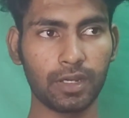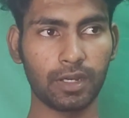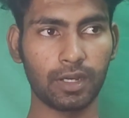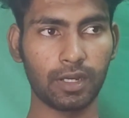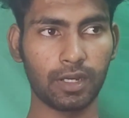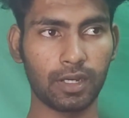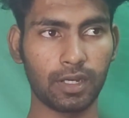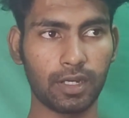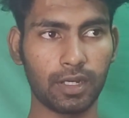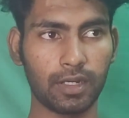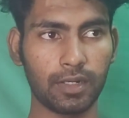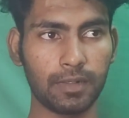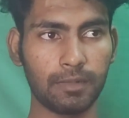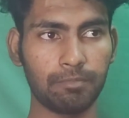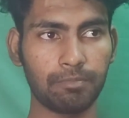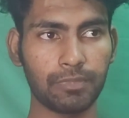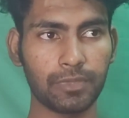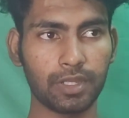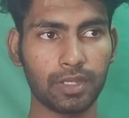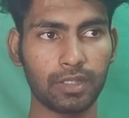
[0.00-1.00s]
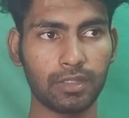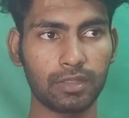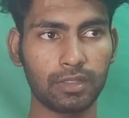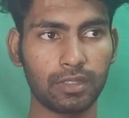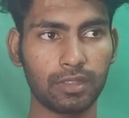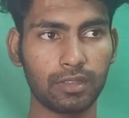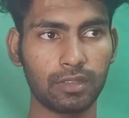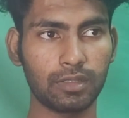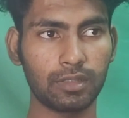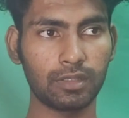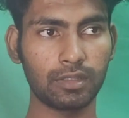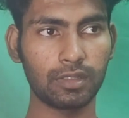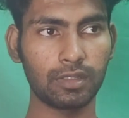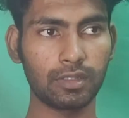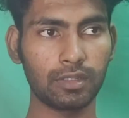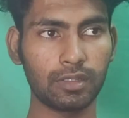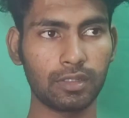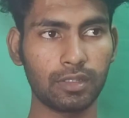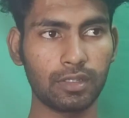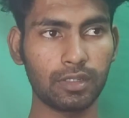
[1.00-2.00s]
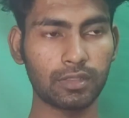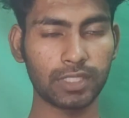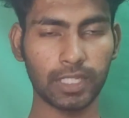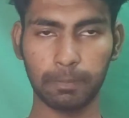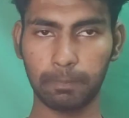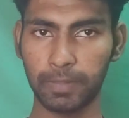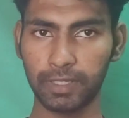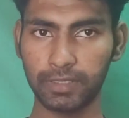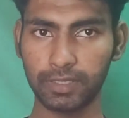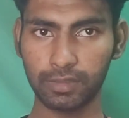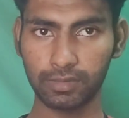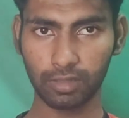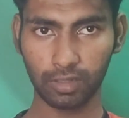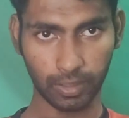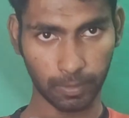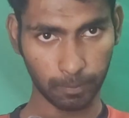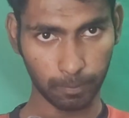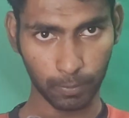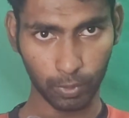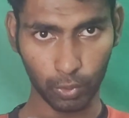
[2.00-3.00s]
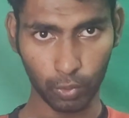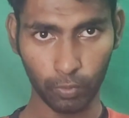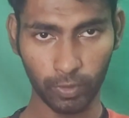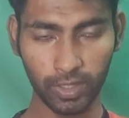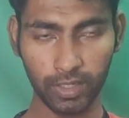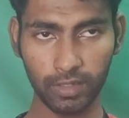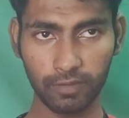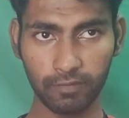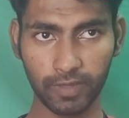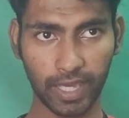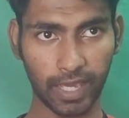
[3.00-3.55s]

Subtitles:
uh, the set pieces are improving.